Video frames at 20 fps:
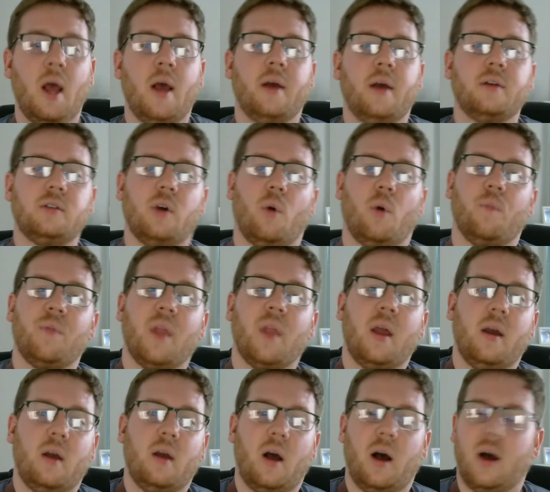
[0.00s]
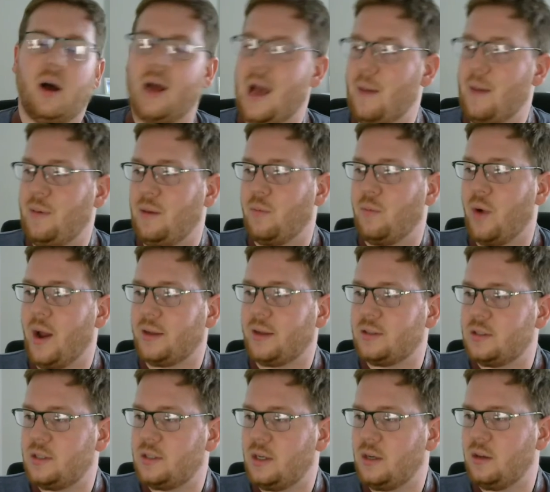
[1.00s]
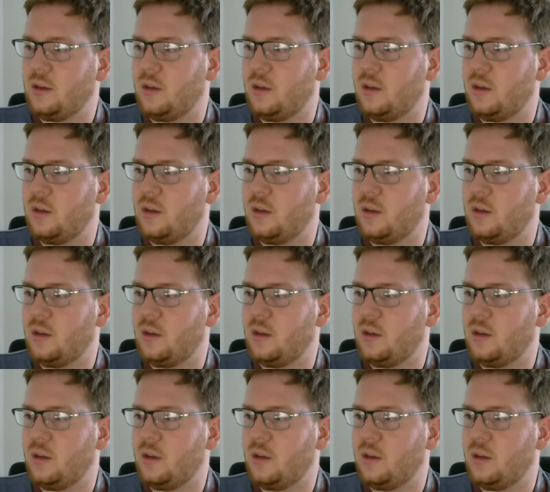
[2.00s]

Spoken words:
So, happy practicing.